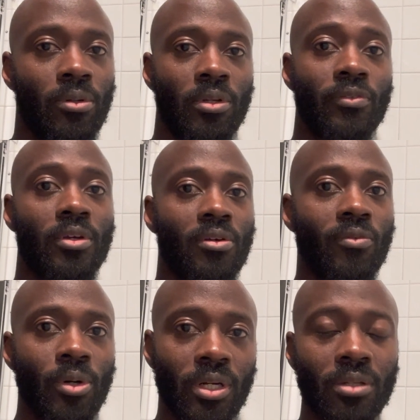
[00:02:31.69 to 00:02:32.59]
If you can
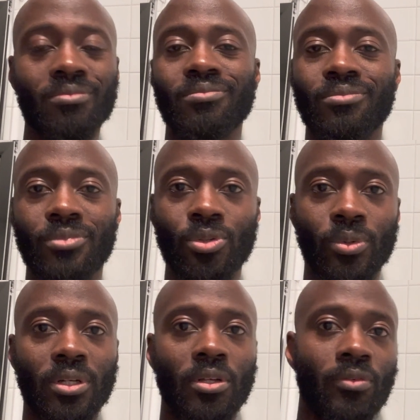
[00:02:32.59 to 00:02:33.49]
avoid it, do
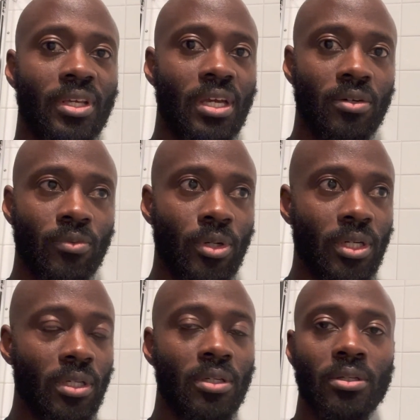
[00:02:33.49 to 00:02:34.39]
it. If you can't avoid
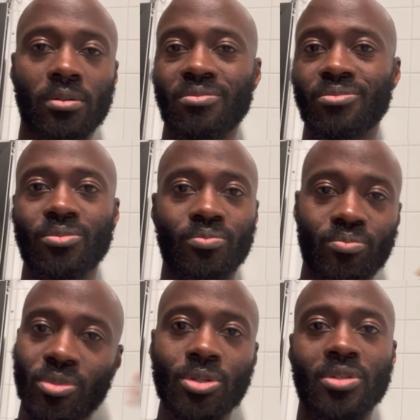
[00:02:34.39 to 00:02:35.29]
it,
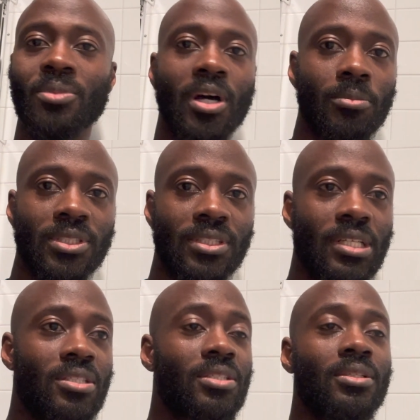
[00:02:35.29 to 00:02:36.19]
use some common
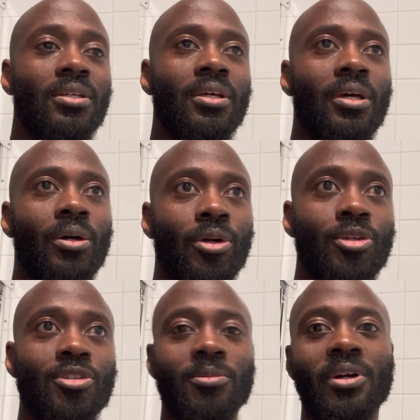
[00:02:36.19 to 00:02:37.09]
sense or
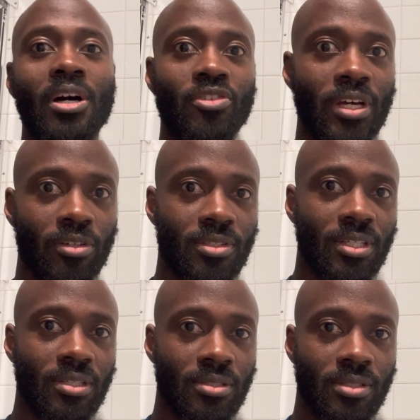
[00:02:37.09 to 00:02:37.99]
use some contractor
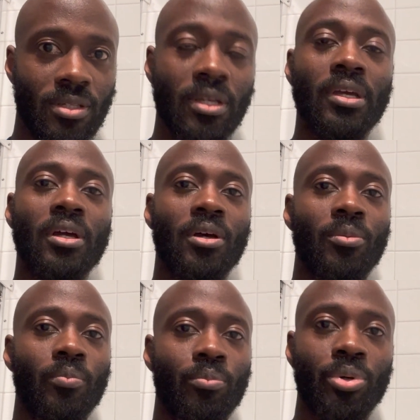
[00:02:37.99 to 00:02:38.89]
sense.
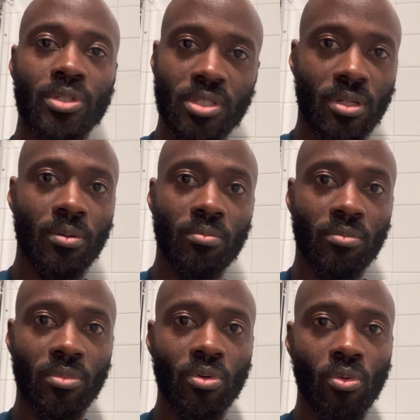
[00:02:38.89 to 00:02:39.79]
Put
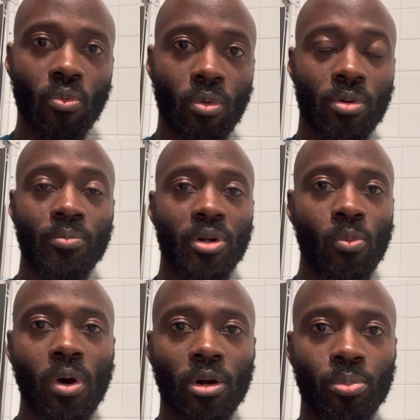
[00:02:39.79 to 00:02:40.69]
a
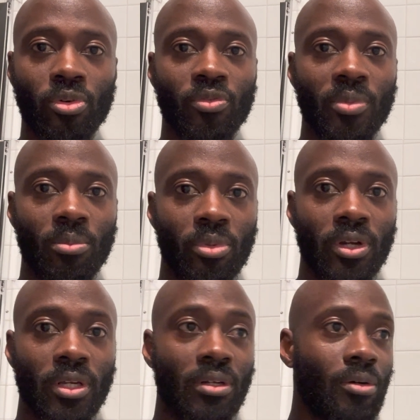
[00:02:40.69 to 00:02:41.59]
waterproof
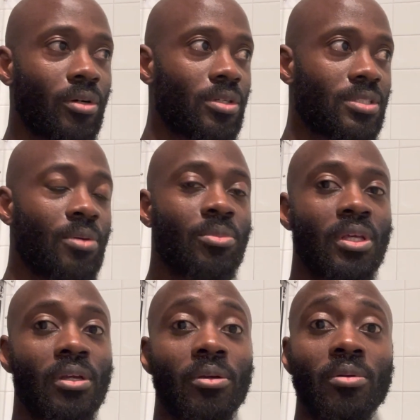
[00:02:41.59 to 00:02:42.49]
membrane or
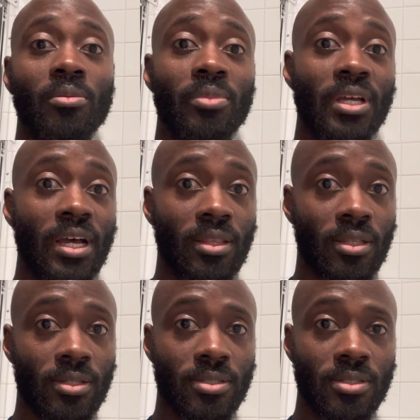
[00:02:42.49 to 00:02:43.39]
something behind
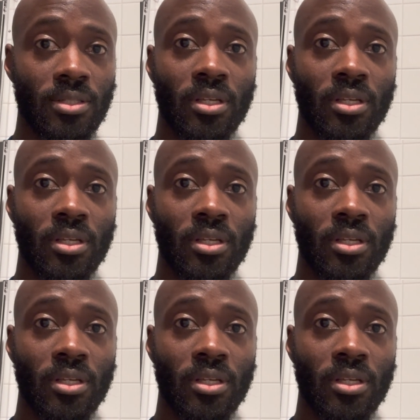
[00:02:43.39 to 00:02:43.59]
this.